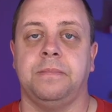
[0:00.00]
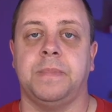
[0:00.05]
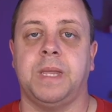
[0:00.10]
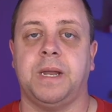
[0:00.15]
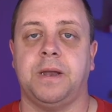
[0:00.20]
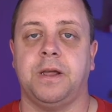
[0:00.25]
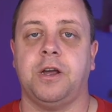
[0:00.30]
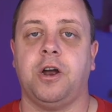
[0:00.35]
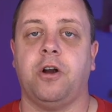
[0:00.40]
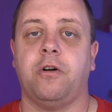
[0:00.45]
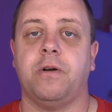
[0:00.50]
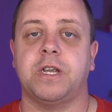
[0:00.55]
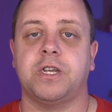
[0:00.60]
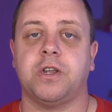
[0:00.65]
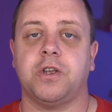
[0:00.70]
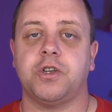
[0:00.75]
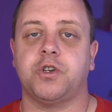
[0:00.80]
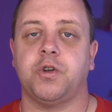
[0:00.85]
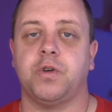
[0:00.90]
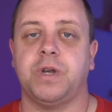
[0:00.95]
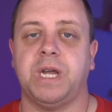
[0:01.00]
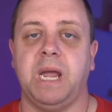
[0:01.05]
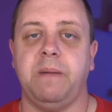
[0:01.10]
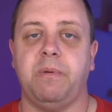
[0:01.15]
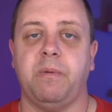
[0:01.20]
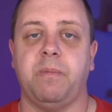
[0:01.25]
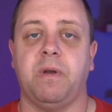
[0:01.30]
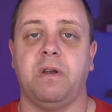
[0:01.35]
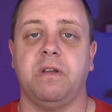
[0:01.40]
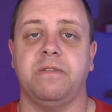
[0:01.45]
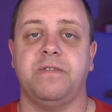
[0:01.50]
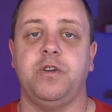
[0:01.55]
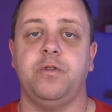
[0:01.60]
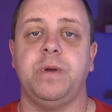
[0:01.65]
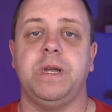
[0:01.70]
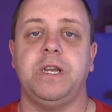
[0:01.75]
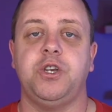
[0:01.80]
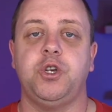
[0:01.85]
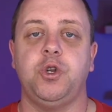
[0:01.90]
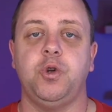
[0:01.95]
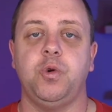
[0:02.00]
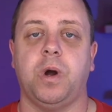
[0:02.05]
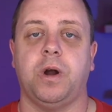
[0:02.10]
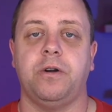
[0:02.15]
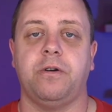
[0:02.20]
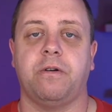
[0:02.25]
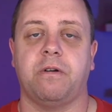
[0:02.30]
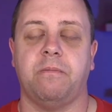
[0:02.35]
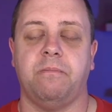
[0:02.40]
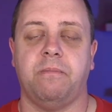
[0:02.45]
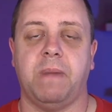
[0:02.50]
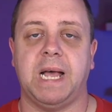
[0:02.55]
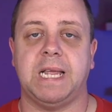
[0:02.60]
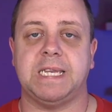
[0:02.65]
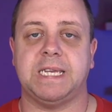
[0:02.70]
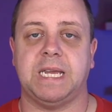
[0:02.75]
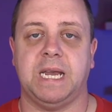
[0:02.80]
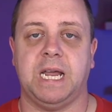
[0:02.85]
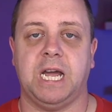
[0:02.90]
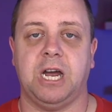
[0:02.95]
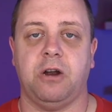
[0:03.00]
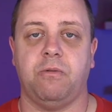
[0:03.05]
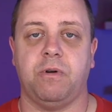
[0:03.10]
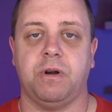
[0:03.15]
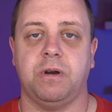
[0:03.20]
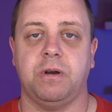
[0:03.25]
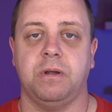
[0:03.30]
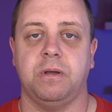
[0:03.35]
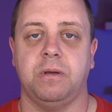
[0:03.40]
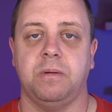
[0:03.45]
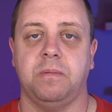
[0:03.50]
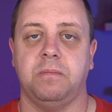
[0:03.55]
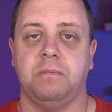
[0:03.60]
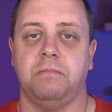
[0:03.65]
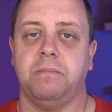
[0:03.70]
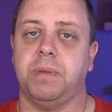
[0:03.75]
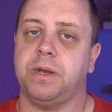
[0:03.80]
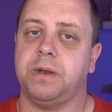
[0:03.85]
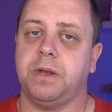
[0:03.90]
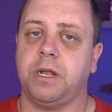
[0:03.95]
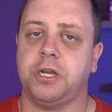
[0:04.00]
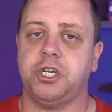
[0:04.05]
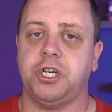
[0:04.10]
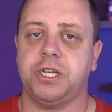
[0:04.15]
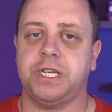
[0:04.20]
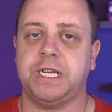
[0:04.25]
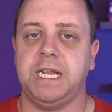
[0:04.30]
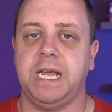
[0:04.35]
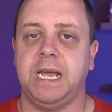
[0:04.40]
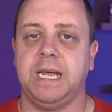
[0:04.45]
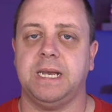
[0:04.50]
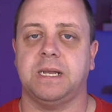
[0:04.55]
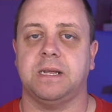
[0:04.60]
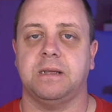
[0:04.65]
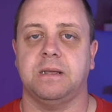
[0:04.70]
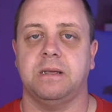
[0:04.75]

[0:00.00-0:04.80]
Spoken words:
Now the car is also capable of doing 200 miles an hour, but not just yet,